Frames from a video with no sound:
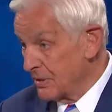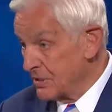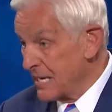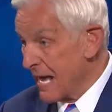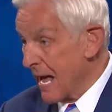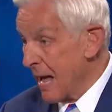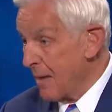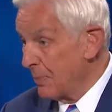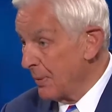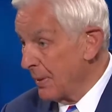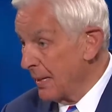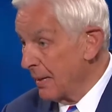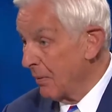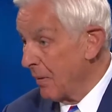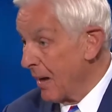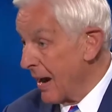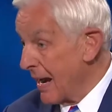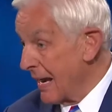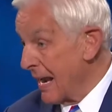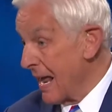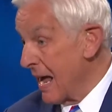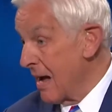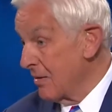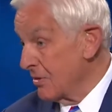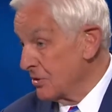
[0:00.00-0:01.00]
happening right
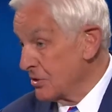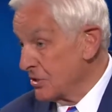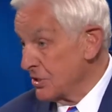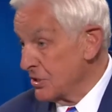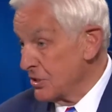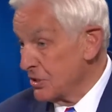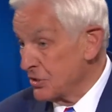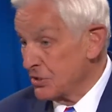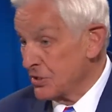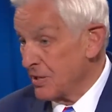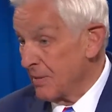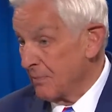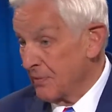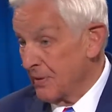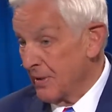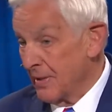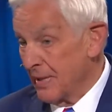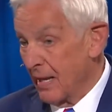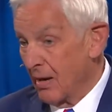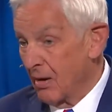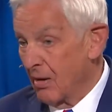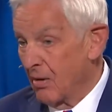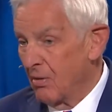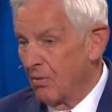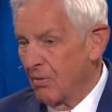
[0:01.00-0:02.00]
now isn't just something
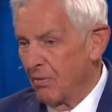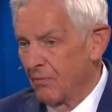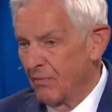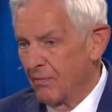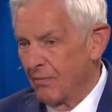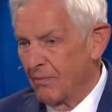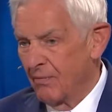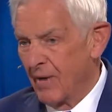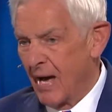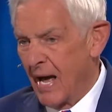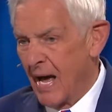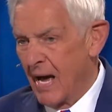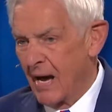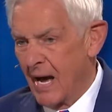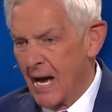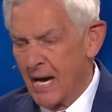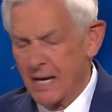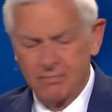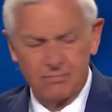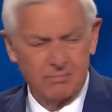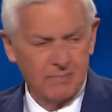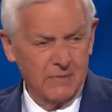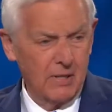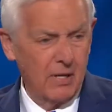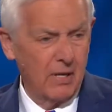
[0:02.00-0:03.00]
that, oh, I,
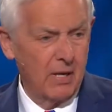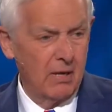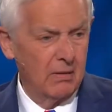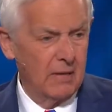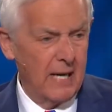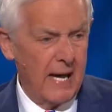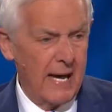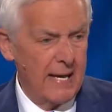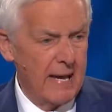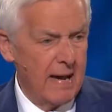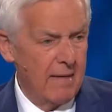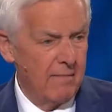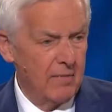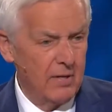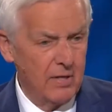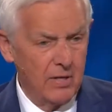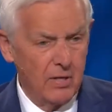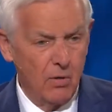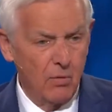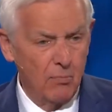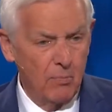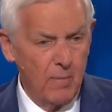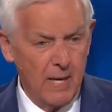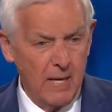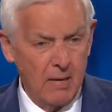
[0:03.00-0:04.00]
I, I haven't
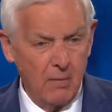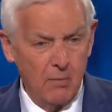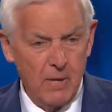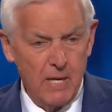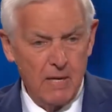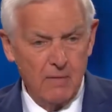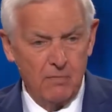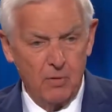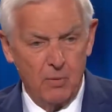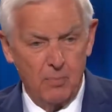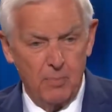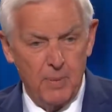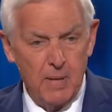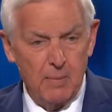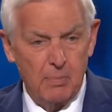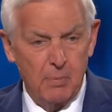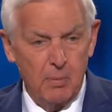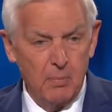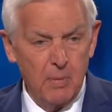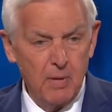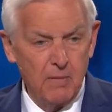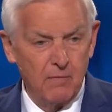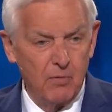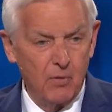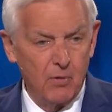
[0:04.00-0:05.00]
known many evil people
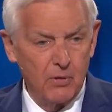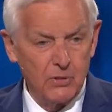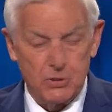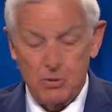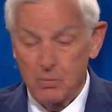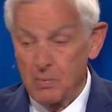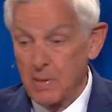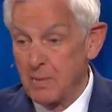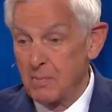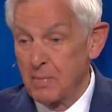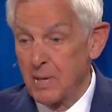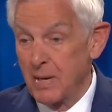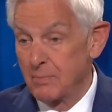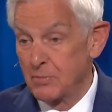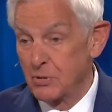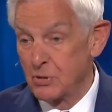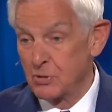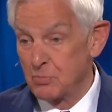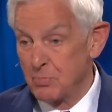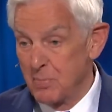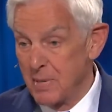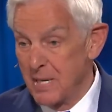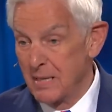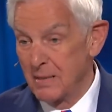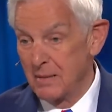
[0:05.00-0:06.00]
before, so maybe I'm
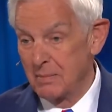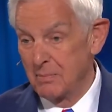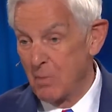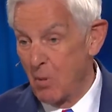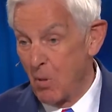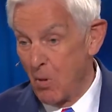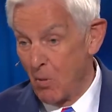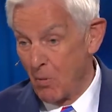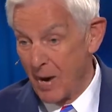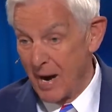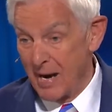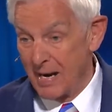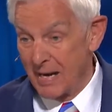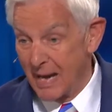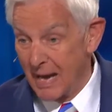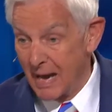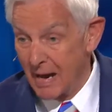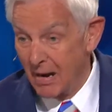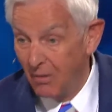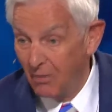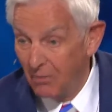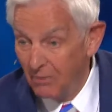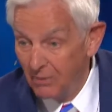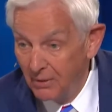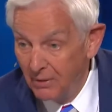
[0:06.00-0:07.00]
just meeting them all right
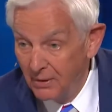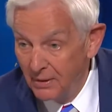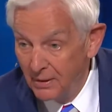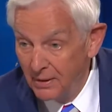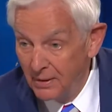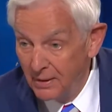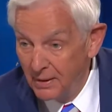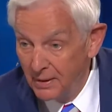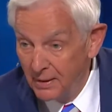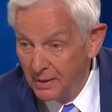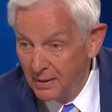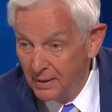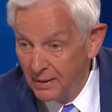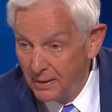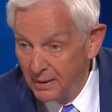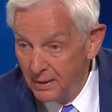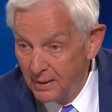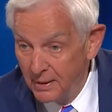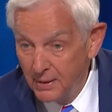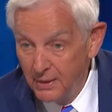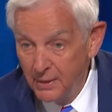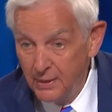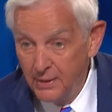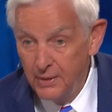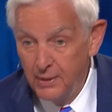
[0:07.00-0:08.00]
now.
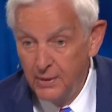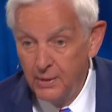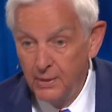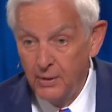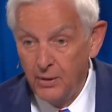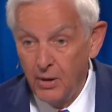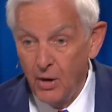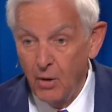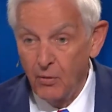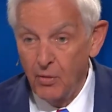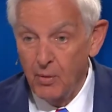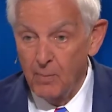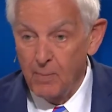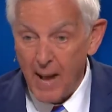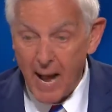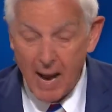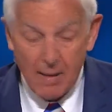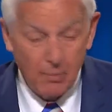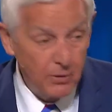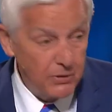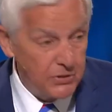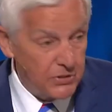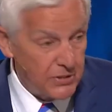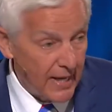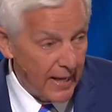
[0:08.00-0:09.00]
No, the
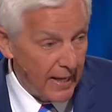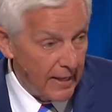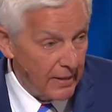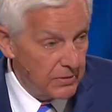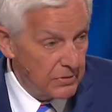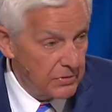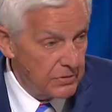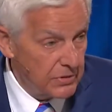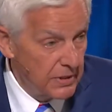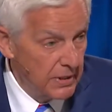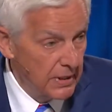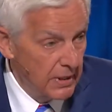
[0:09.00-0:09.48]
Bible says